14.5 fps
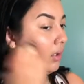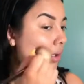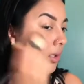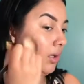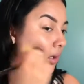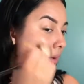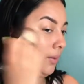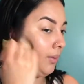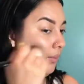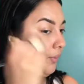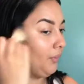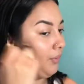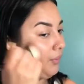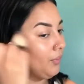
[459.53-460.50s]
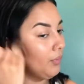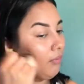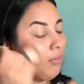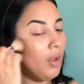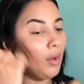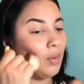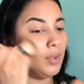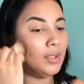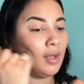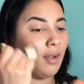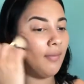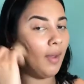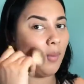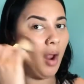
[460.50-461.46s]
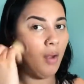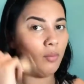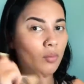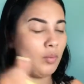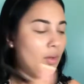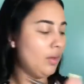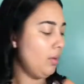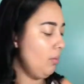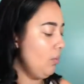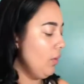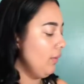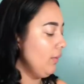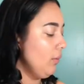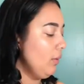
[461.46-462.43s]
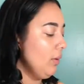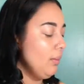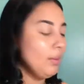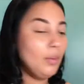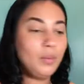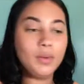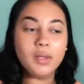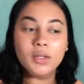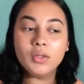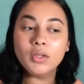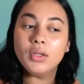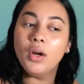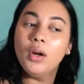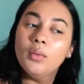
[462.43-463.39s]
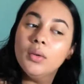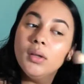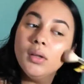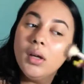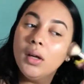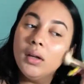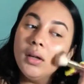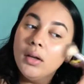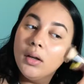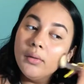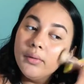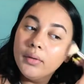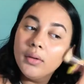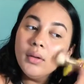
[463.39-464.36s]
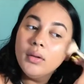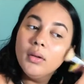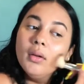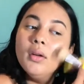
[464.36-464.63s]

I always have that problem with the Morphe one, but with this Tarte one, I never